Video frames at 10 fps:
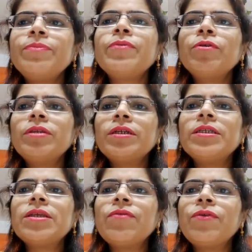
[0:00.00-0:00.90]
before
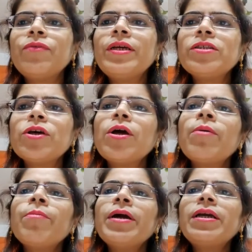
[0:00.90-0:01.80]
37 weeks.
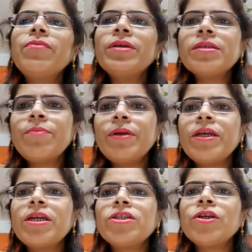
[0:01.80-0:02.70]
By giving some
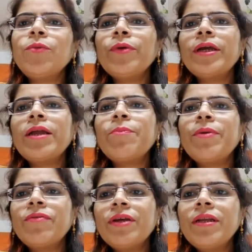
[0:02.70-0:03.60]
medication, we can
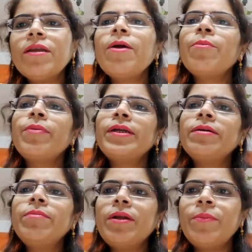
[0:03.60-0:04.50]
prevent
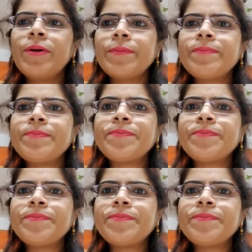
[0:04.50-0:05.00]
preterm labor.